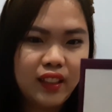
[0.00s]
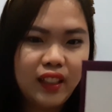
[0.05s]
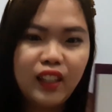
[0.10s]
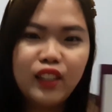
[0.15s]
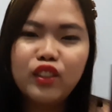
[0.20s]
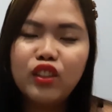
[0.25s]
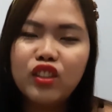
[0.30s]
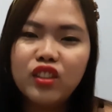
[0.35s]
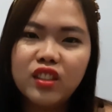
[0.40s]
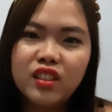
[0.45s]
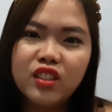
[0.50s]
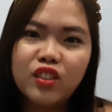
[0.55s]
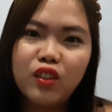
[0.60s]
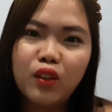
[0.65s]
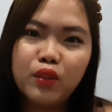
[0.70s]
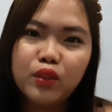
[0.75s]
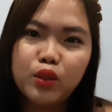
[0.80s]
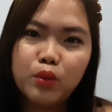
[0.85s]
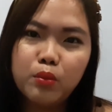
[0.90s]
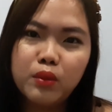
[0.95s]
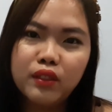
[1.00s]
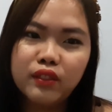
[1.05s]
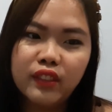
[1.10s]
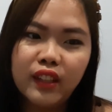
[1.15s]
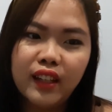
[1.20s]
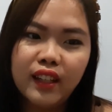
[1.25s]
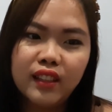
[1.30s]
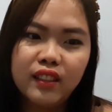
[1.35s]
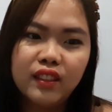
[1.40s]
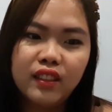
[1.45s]
I thought it's going to be
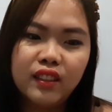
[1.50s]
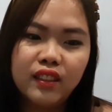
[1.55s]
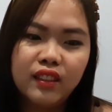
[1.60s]
red.